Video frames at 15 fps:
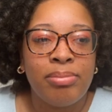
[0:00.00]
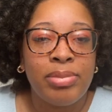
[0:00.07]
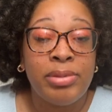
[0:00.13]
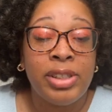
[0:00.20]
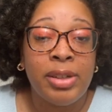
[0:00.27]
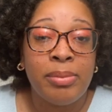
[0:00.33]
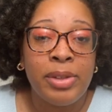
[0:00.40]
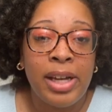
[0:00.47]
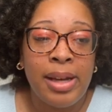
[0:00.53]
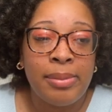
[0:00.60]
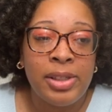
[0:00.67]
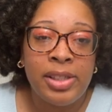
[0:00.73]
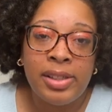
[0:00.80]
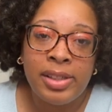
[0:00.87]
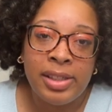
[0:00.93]
Sometimes
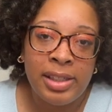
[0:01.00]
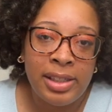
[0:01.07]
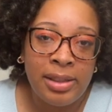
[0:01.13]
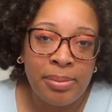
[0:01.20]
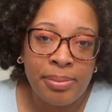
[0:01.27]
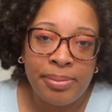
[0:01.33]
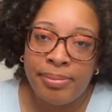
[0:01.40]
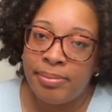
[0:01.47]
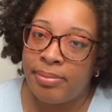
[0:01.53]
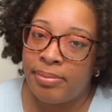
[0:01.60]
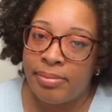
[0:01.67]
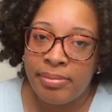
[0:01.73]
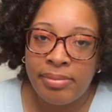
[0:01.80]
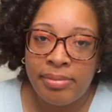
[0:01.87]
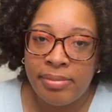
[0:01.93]
it's sleep.
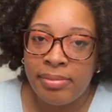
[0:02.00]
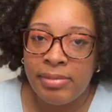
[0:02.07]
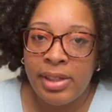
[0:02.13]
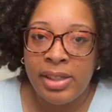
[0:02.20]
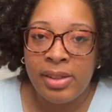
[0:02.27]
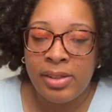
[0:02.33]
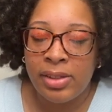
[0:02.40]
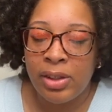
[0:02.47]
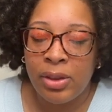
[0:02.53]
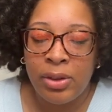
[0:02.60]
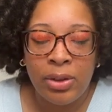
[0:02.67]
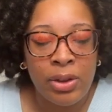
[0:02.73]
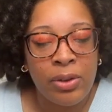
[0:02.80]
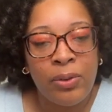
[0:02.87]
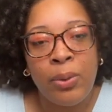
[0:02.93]
Is this the
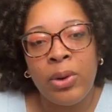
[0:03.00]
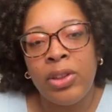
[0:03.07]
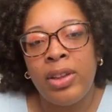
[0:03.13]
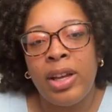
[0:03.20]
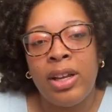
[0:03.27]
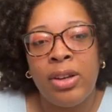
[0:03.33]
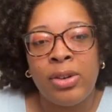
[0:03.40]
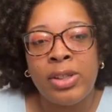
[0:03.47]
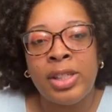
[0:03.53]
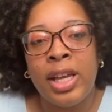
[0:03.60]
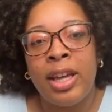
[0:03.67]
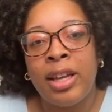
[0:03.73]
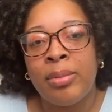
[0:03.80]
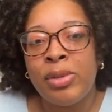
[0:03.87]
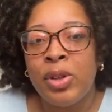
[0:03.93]
third or fourth night you're
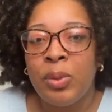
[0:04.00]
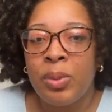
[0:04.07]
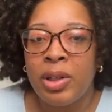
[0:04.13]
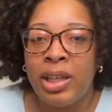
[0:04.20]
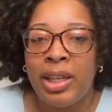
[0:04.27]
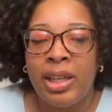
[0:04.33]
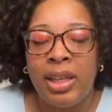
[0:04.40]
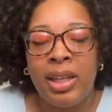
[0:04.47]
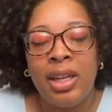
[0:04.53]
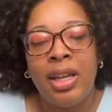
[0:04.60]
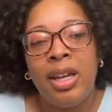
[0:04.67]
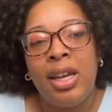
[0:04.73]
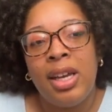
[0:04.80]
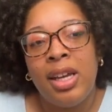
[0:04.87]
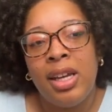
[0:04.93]
staying up super late?
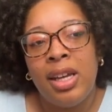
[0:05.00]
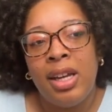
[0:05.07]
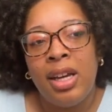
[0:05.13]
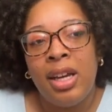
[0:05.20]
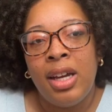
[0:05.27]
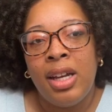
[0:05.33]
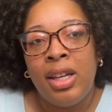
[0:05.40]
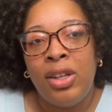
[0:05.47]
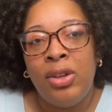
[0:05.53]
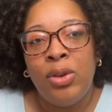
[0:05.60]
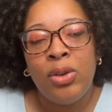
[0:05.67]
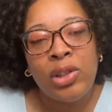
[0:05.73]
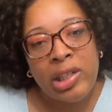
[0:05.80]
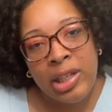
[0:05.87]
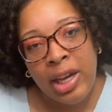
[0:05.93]

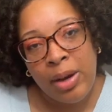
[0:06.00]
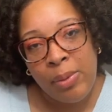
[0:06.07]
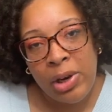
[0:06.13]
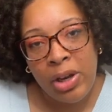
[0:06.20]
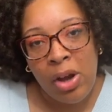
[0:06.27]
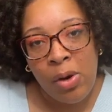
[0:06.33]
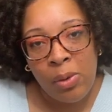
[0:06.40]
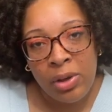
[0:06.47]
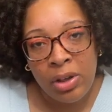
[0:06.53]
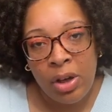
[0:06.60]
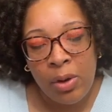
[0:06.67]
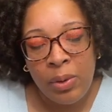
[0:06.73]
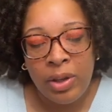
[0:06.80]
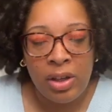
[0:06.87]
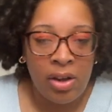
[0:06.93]
Usually I would go and go
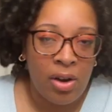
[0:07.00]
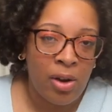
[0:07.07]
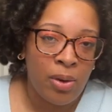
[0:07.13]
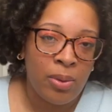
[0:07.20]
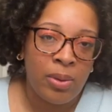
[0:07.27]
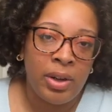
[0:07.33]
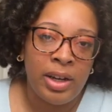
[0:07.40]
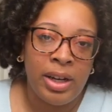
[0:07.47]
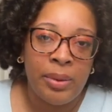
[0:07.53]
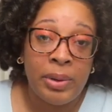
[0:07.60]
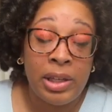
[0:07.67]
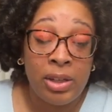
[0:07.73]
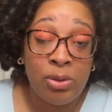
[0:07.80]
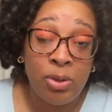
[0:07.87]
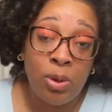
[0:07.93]
and go, and I would
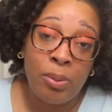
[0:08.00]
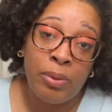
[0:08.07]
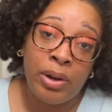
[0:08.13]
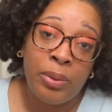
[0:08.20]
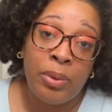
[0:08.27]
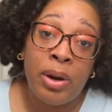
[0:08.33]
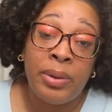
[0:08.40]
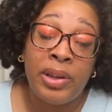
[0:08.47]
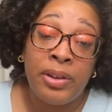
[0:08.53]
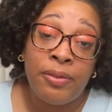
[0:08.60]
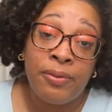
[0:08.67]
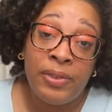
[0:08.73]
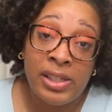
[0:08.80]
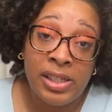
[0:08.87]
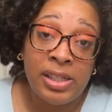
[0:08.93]
get to a point where I would get
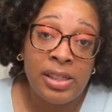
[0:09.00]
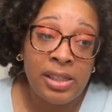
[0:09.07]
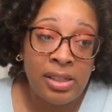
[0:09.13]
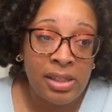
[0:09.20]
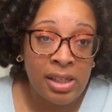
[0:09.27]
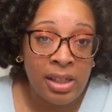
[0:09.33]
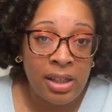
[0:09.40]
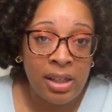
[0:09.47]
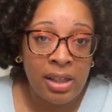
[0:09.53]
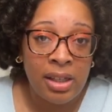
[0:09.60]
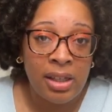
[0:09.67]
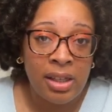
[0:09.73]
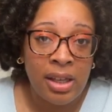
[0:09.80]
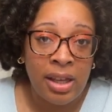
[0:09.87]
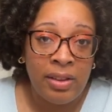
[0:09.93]
physically sick,
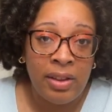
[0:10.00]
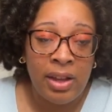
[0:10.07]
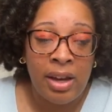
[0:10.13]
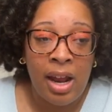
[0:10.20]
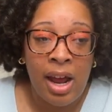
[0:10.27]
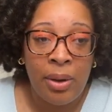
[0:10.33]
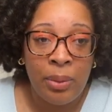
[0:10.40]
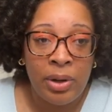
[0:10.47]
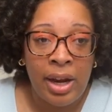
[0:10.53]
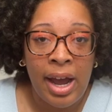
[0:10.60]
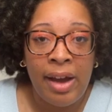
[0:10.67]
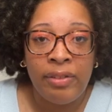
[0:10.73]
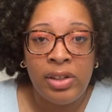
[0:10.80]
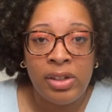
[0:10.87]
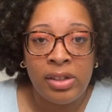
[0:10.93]
and then I would
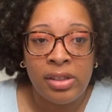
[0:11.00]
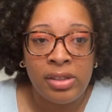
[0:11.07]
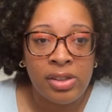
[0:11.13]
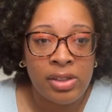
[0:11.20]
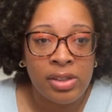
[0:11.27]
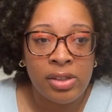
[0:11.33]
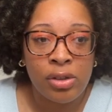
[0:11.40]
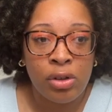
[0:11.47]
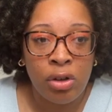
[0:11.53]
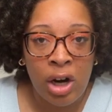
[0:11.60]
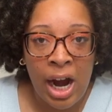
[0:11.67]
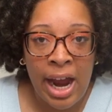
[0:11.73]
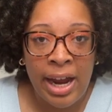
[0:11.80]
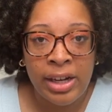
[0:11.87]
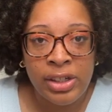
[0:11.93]
have to just
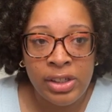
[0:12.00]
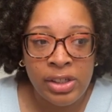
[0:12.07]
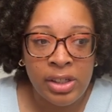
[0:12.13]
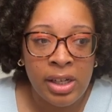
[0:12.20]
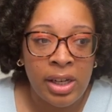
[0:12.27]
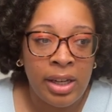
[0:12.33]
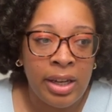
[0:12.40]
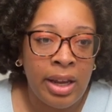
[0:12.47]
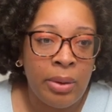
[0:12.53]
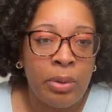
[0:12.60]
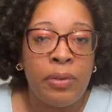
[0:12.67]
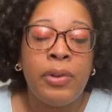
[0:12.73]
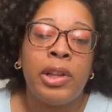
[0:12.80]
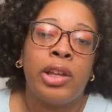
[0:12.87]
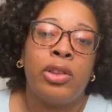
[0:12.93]
crash, and I would
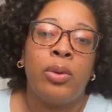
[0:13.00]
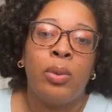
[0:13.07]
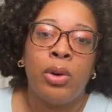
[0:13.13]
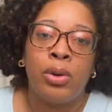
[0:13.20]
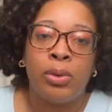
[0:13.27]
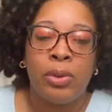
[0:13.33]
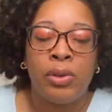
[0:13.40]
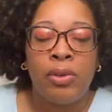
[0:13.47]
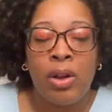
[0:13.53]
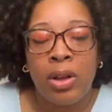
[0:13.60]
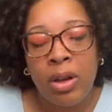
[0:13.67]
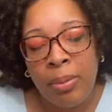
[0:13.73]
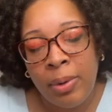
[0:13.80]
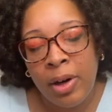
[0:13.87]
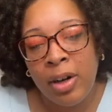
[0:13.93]
feel like the world was falling
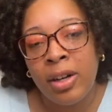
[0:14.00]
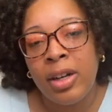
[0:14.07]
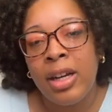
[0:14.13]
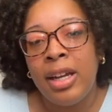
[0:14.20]
apart.